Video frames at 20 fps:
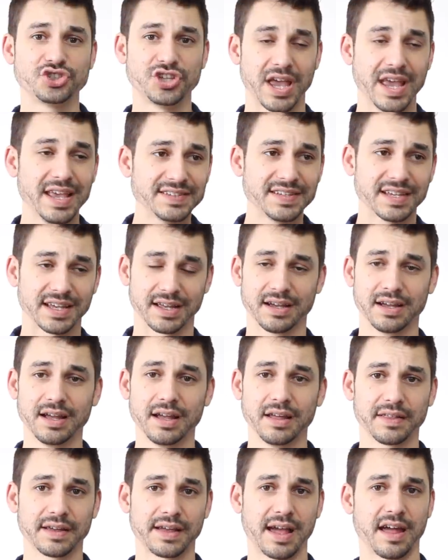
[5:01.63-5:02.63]
chasing
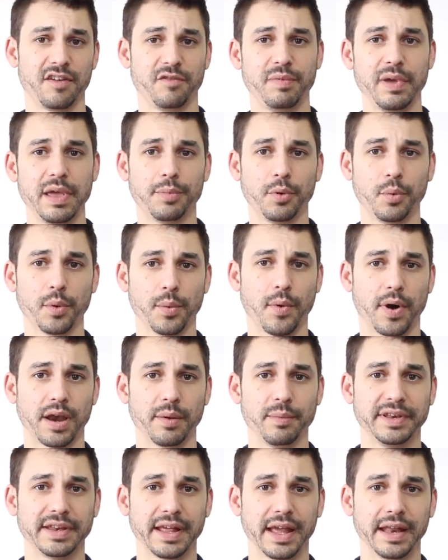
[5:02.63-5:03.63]
the kind of people we
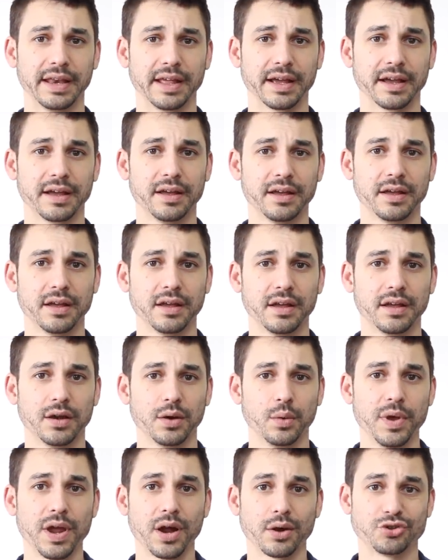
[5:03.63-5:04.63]
want to be dating.
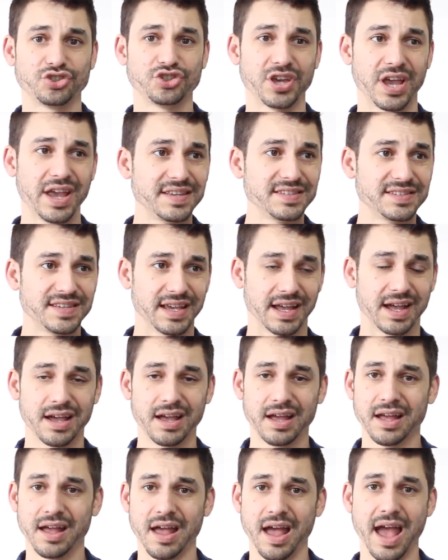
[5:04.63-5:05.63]
We are
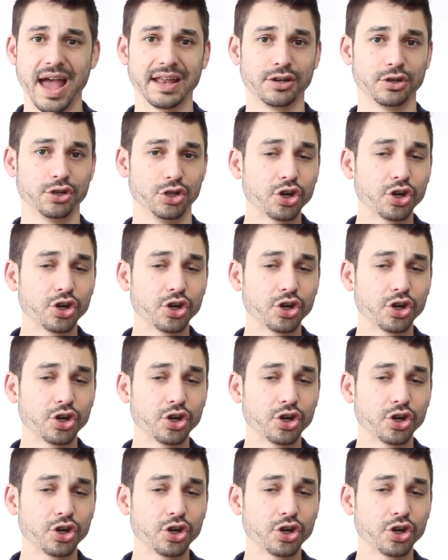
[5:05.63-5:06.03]
chasing and